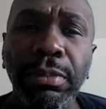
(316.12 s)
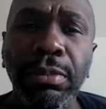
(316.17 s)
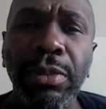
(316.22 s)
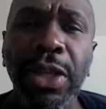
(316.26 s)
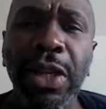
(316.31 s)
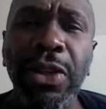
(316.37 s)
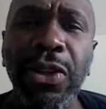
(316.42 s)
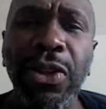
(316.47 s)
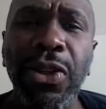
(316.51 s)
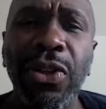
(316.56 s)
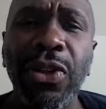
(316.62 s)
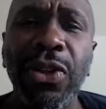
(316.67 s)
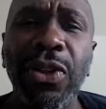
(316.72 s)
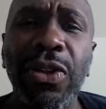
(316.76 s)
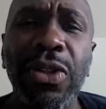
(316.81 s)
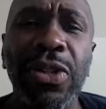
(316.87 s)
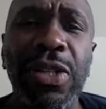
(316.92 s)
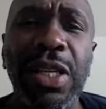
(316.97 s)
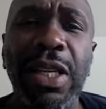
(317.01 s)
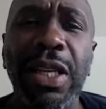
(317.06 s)
And you can do
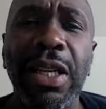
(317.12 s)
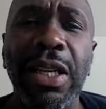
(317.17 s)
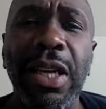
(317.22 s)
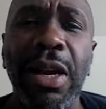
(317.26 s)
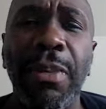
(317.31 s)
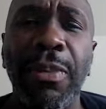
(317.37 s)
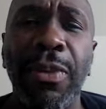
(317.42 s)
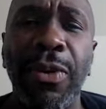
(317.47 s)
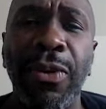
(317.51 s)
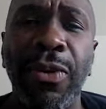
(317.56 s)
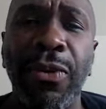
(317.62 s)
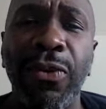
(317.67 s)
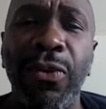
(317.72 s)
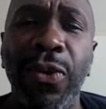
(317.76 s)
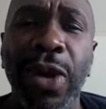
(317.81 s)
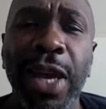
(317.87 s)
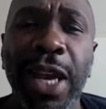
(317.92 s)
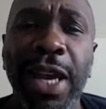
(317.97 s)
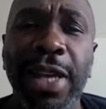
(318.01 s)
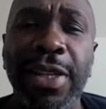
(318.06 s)
this any number of
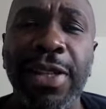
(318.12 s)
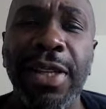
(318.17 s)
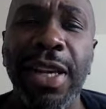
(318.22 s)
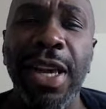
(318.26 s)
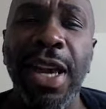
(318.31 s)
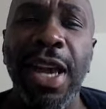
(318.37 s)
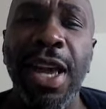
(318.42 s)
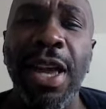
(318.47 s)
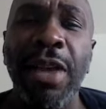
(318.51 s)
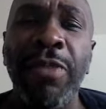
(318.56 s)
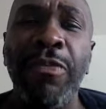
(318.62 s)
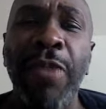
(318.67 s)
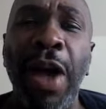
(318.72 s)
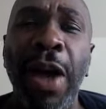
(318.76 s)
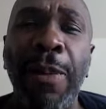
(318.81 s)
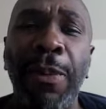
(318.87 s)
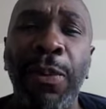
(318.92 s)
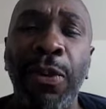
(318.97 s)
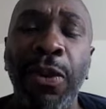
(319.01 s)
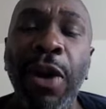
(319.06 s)
ways. My
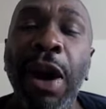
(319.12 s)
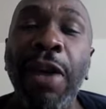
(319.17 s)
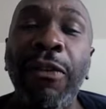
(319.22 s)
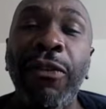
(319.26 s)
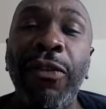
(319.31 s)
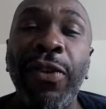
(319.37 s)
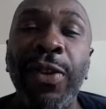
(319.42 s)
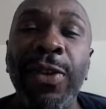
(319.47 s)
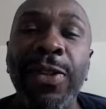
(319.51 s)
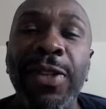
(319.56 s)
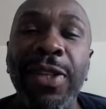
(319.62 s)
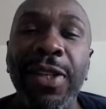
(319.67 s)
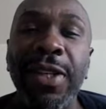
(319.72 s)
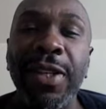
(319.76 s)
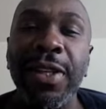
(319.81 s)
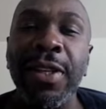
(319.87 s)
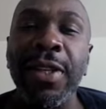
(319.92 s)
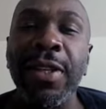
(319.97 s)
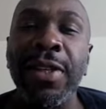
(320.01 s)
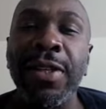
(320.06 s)
preference
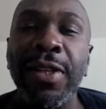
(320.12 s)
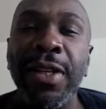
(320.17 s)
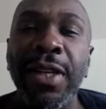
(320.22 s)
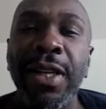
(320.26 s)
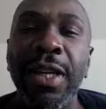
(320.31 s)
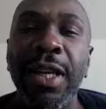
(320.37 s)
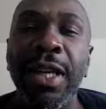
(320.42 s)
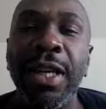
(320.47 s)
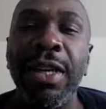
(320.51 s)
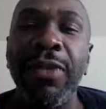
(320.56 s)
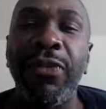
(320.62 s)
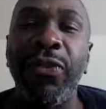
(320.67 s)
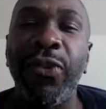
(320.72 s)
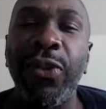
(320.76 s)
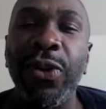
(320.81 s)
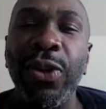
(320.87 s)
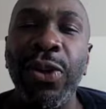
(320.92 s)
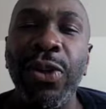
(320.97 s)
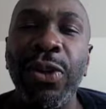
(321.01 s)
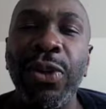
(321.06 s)
is for
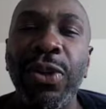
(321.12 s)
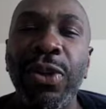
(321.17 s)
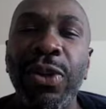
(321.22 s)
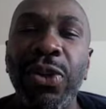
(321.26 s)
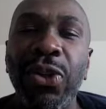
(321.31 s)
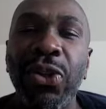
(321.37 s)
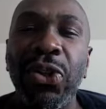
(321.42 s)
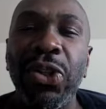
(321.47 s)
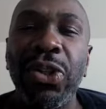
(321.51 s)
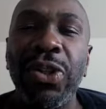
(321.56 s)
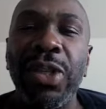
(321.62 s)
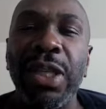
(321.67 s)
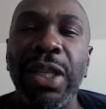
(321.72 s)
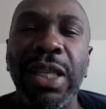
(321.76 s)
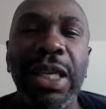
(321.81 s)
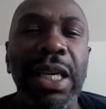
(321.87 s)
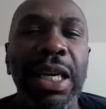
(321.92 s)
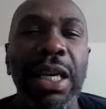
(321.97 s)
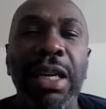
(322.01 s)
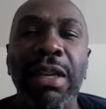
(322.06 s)
you to do this at
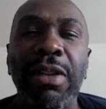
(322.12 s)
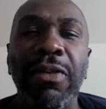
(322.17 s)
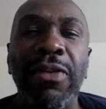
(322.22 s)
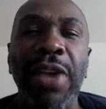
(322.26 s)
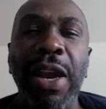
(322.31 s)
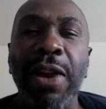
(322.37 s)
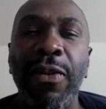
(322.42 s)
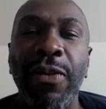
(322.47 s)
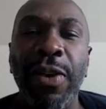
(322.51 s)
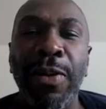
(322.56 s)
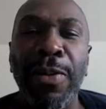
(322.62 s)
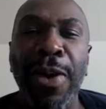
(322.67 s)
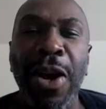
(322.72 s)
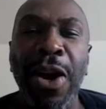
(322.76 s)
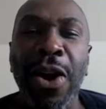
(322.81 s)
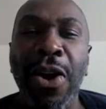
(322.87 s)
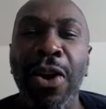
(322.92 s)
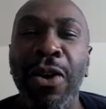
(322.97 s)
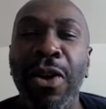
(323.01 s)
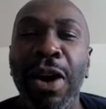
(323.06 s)
the end of every
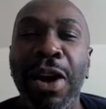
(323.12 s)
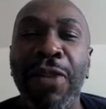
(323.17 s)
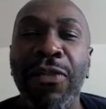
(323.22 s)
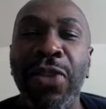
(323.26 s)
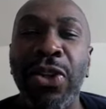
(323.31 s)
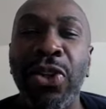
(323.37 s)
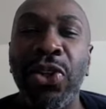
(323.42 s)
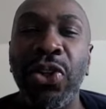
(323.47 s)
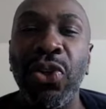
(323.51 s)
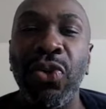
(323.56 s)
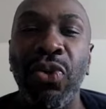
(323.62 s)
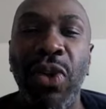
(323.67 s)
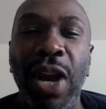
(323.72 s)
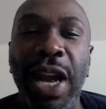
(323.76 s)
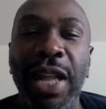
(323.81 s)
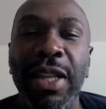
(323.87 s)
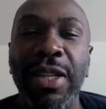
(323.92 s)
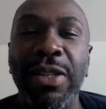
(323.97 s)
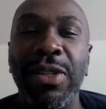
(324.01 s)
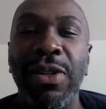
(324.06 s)
paragraph that you
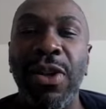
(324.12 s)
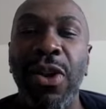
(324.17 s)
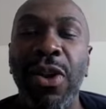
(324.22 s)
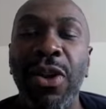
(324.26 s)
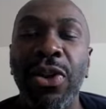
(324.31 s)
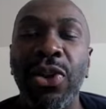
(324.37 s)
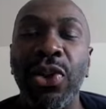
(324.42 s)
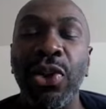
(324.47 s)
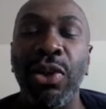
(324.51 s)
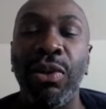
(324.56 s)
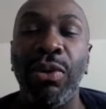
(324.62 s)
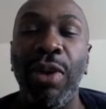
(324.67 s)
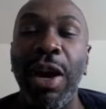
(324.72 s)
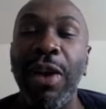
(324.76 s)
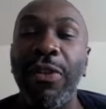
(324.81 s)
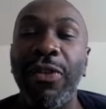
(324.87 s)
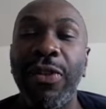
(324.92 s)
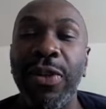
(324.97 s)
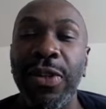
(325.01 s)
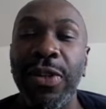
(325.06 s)
write, as long as you're
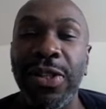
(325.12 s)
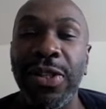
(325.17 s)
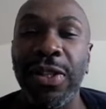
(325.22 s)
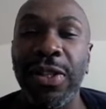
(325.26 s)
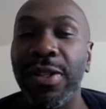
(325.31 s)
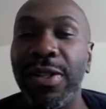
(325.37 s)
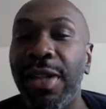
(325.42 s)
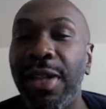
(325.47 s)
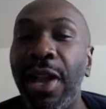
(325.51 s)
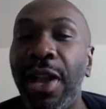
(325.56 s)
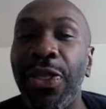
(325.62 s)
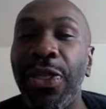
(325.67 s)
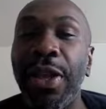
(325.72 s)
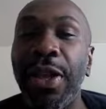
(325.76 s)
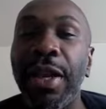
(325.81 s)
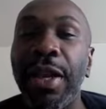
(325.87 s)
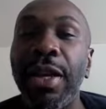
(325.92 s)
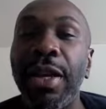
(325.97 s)
referencing something.